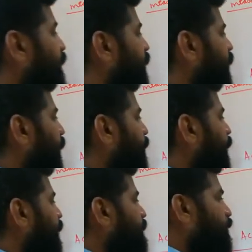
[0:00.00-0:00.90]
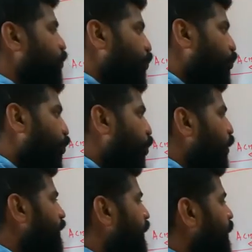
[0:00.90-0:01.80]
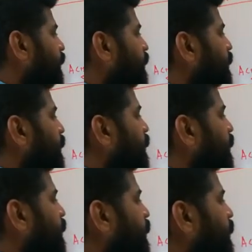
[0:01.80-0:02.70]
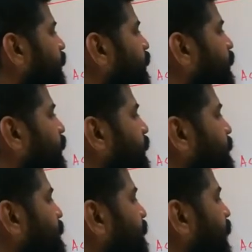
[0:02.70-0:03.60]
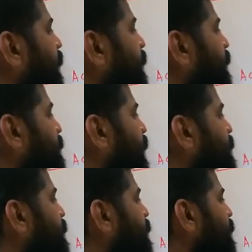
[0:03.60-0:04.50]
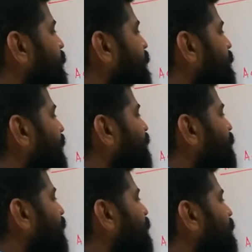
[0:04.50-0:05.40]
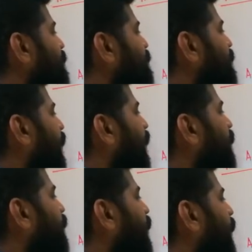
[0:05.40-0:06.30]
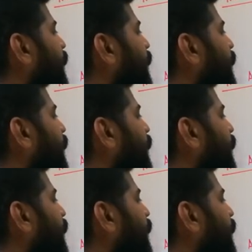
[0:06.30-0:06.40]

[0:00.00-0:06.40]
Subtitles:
the number is more than 7, such substances are